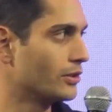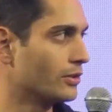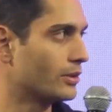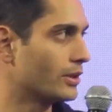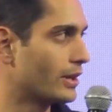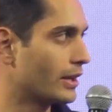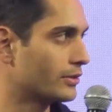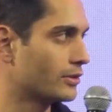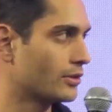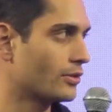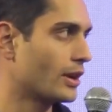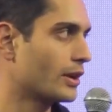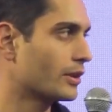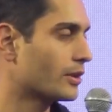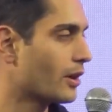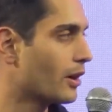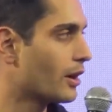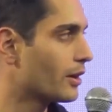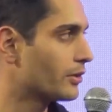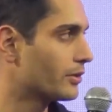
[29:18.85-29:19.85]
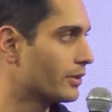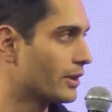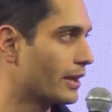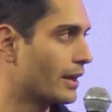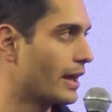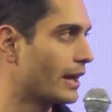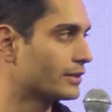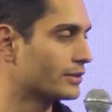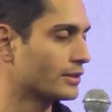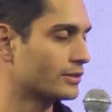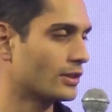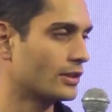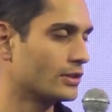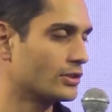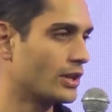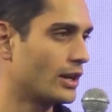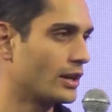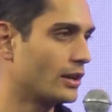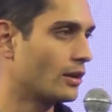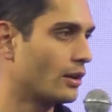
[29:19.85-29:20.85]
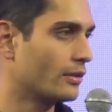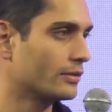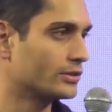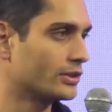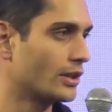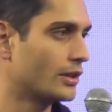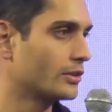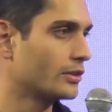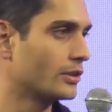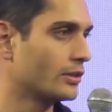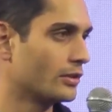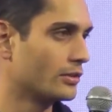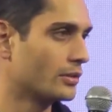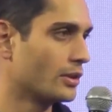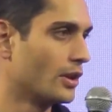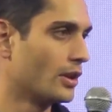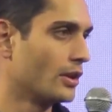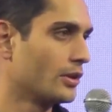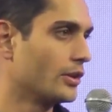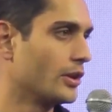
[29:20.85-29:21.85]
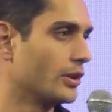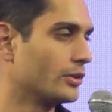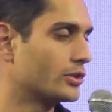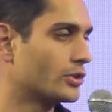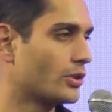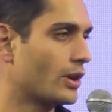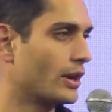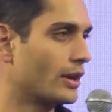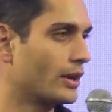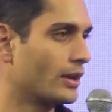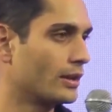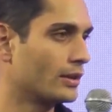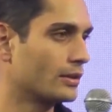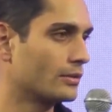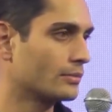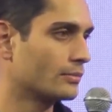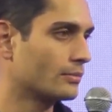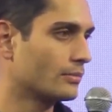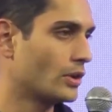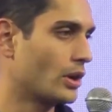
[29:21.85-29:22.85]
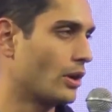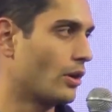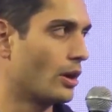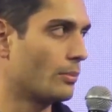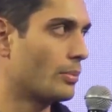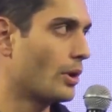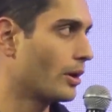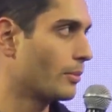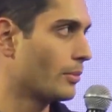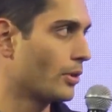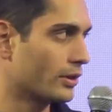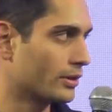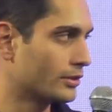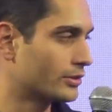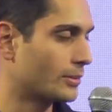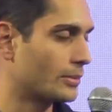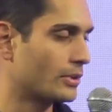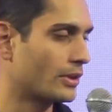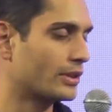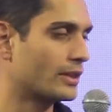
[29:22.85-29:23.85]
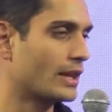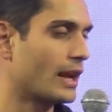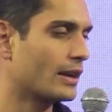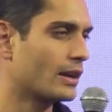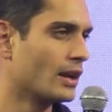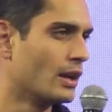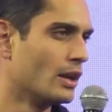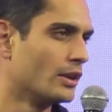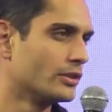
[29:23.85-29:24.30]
You connect your credit card, you get assets on chain, and all of a sudden you're trading on Polymarket or something like that.